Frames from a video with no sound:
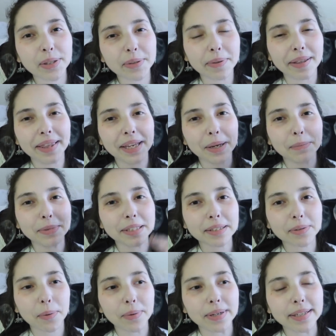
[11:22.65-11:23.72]
So I think I'm
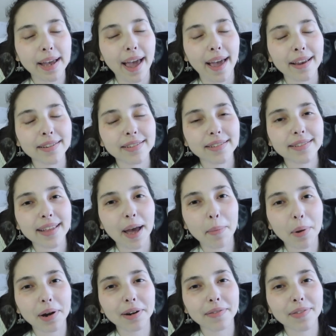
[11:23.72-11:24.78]
just going to end
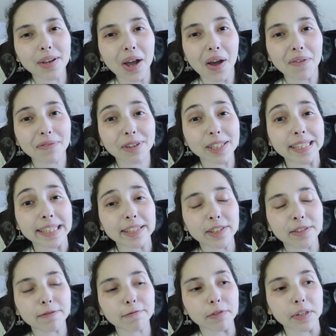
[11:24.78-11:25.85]
that part of the
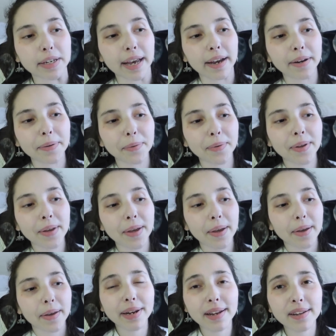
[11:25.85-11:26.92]
conversation for now.
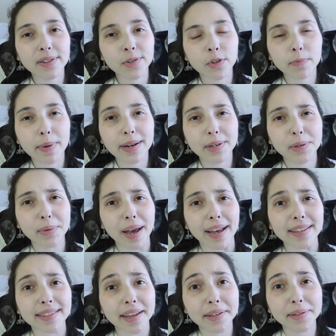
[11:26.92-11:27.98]
But I'll just remind you
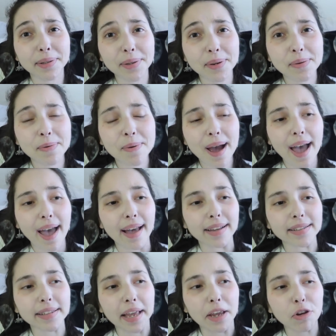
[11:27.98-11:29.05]
guys that you,
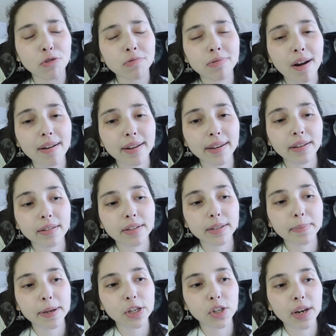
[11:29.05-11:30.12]
as a chronic
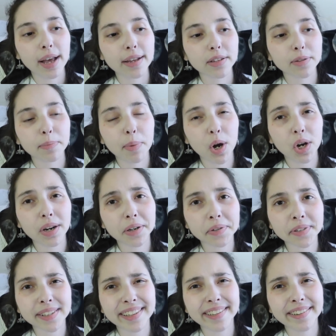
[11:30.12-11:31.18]
illness patient, as a
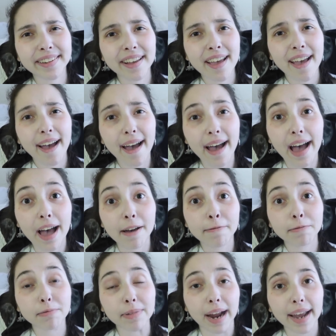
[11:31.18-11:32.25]
person,
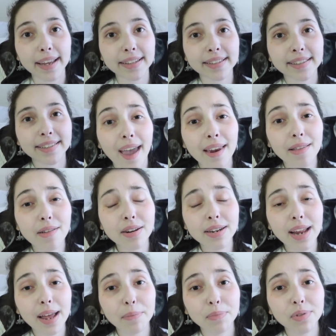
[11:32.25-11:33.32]
have rights. And a lot
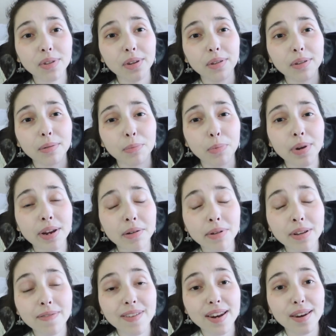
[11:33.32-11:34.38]
of times we
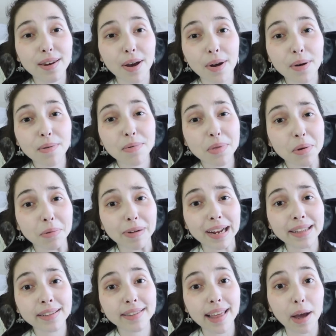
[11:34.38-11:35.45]
don't even know the
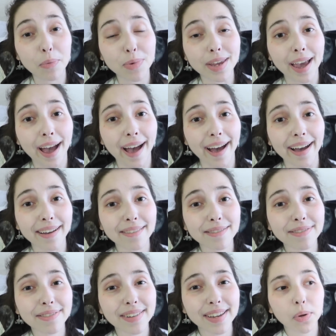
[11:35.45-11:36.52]
rights that we
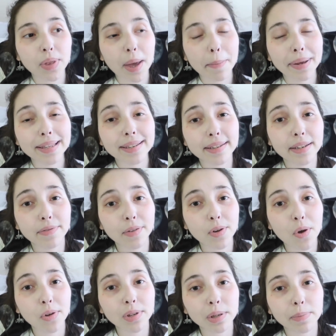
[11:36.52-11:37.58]
have. So that makes it
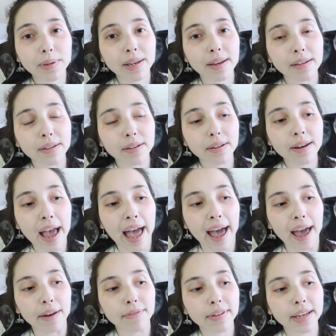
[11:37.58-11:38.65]
difficult to be a good
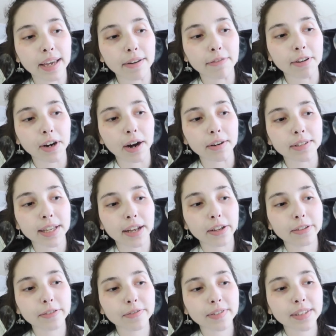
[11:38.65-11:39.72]
advocate for
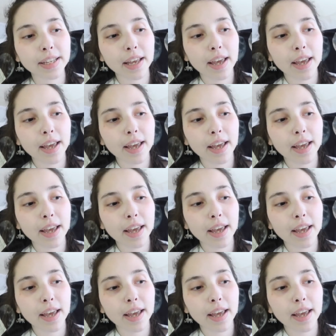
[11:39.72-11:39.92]
ourselves.